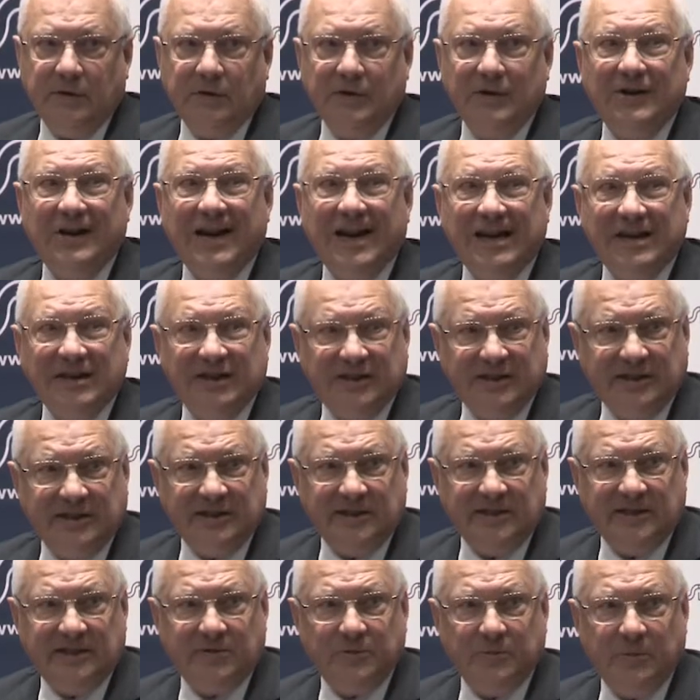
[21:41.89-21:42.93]

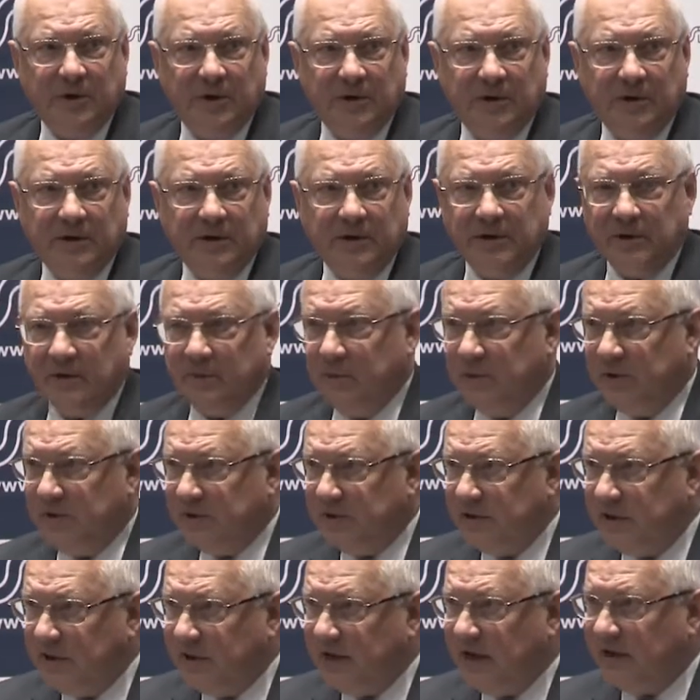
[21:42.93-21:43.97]
analysis work
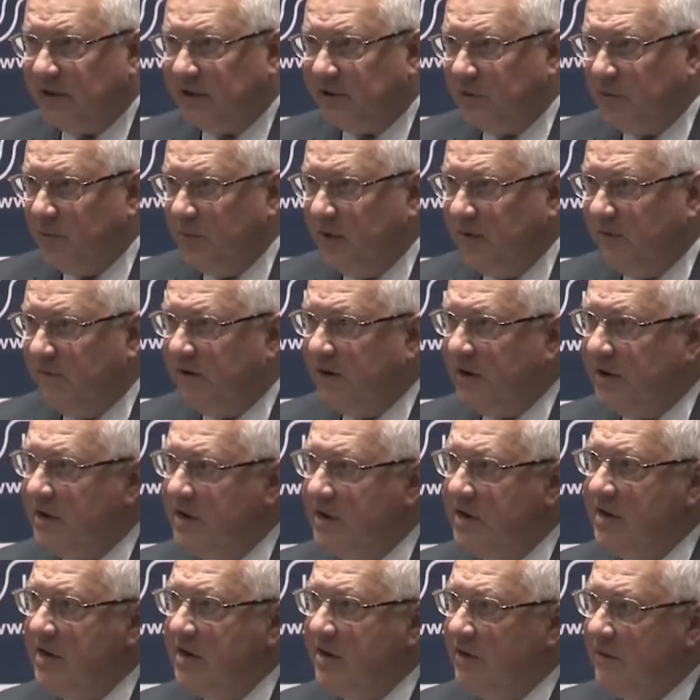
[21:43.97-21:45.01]
which has to be
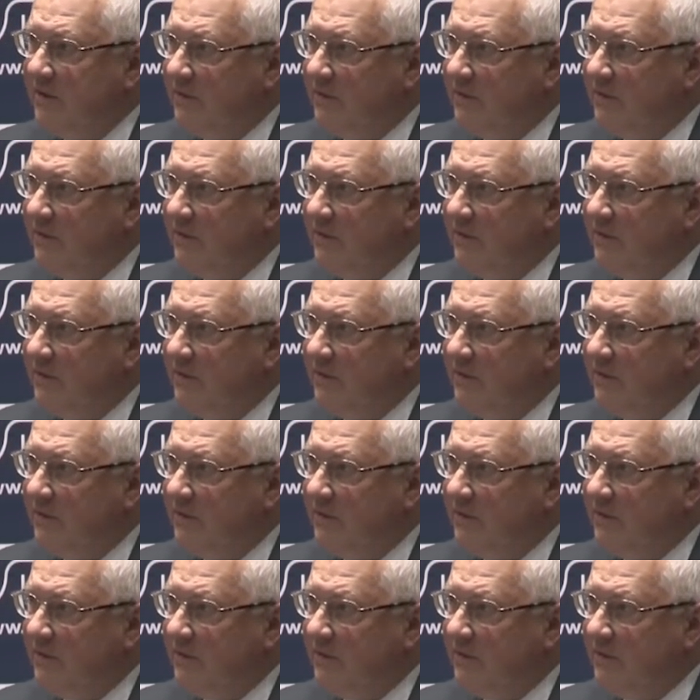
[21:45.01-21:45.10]
very,